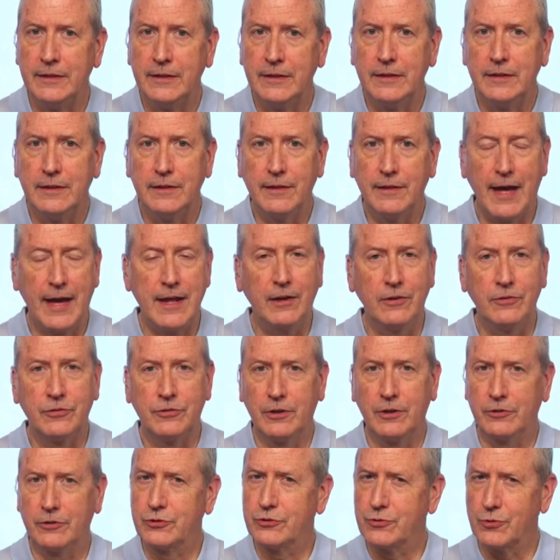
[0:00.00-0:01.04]
That is an
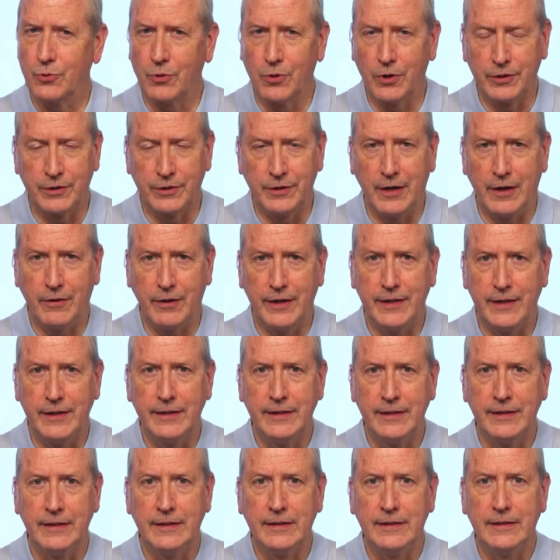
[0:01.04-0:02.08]
extraordinary
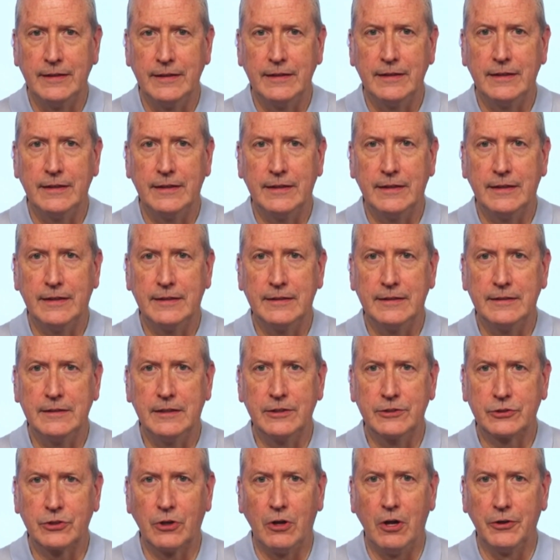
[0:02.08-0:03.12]

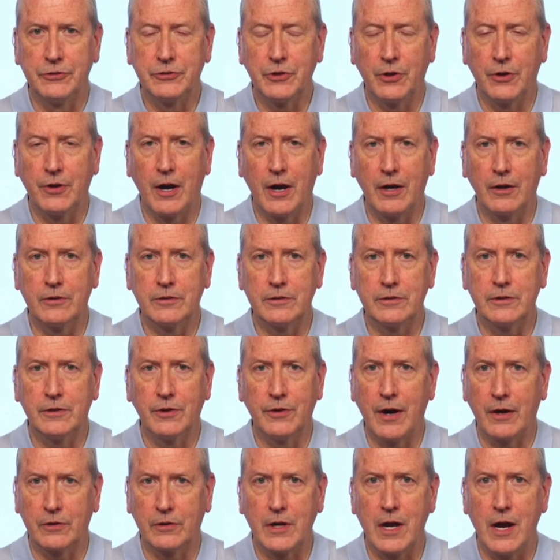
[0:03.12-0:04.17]
assault on
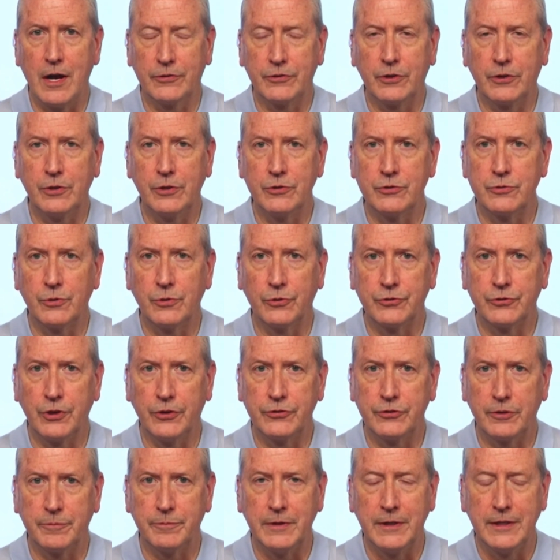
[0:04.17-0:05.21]
our constitutional
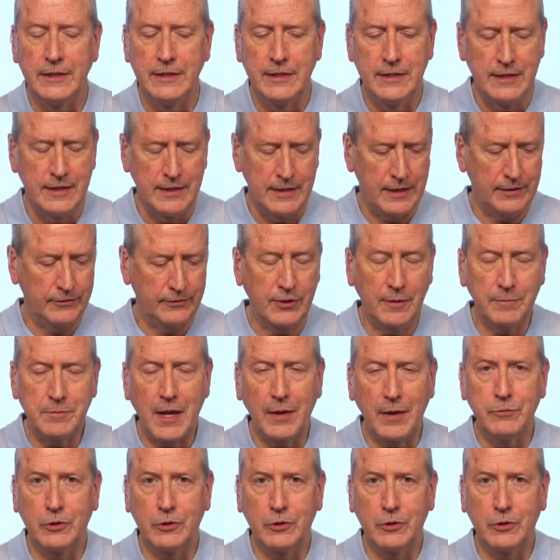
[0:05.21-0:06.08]
system. And sometimes it's